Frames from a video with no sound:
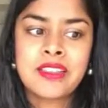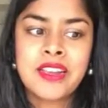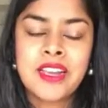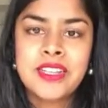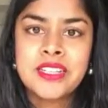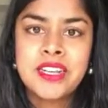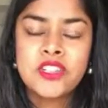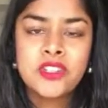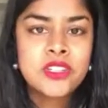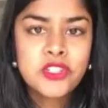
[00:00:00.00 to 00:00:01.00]
it
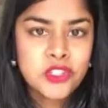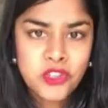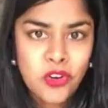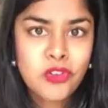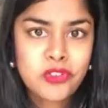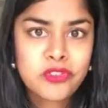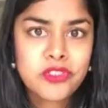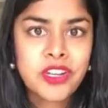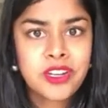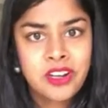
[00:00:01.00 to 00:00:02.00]
just
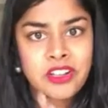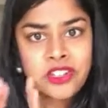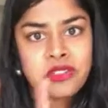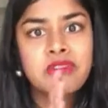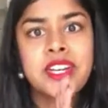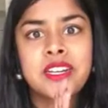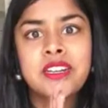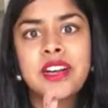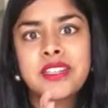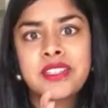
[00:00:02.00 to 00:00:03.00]
dissolved. I just
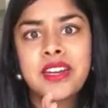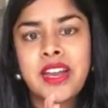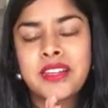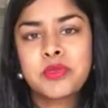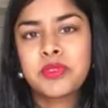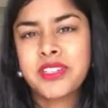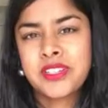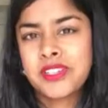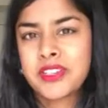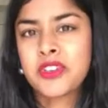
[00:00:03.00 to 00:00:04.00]
recognized it as, well, that's
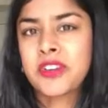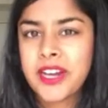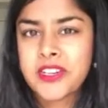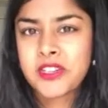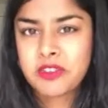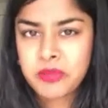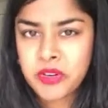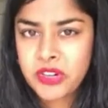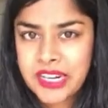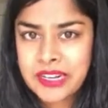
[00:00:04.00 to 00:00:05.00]
just a creation of my
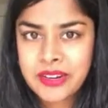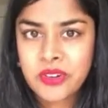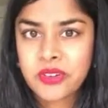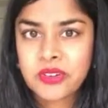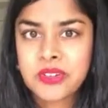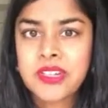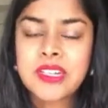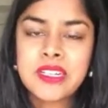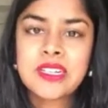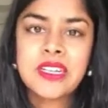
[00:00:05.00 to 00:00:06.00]
own ego
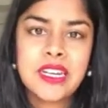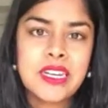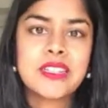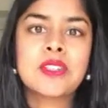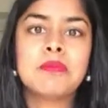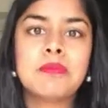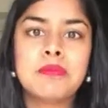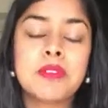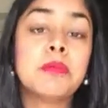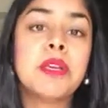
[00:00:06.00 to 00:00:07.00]
needing
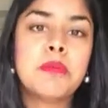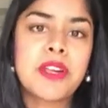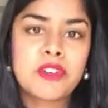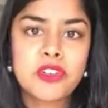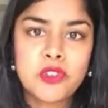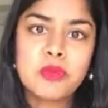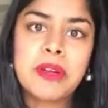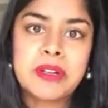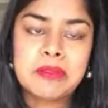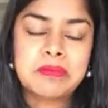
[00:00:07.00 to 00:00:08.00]
to be better and do
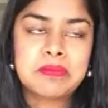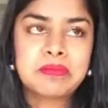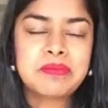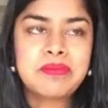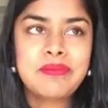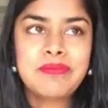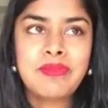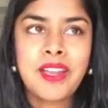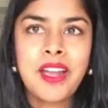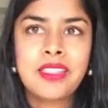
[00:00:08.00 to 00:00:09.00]
better.
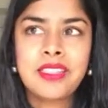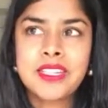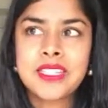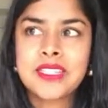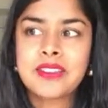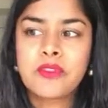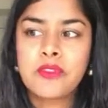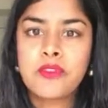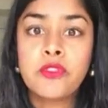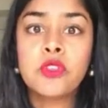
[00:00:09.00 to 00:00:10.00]
And this
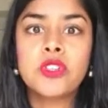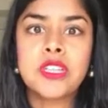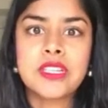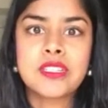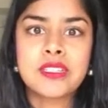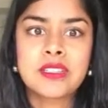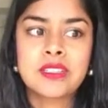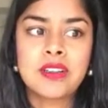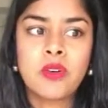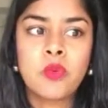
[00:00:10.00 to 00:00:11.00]
fullness
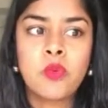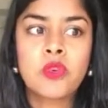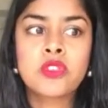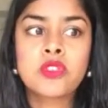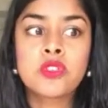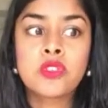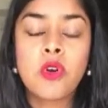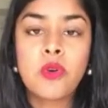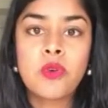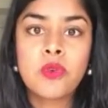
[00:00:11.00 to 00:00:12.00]
was
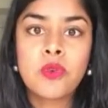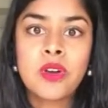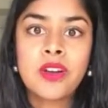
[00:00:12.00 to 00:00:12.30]
so